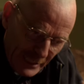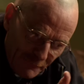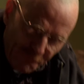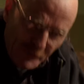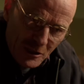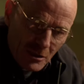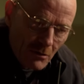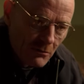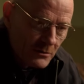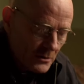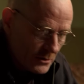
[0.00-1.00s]
We need foot
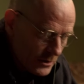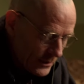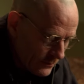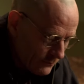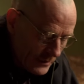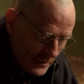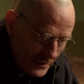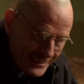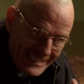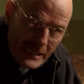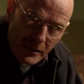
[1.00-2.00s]
soldiers and we
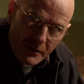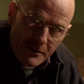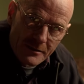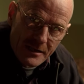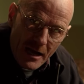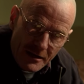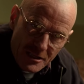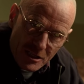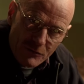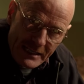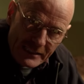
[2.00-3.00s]
need dealers on a
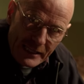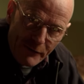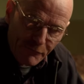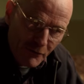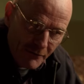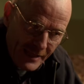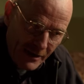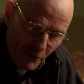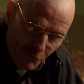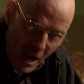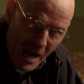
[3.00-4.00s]
street level
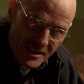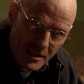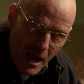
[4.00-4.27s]
that are rock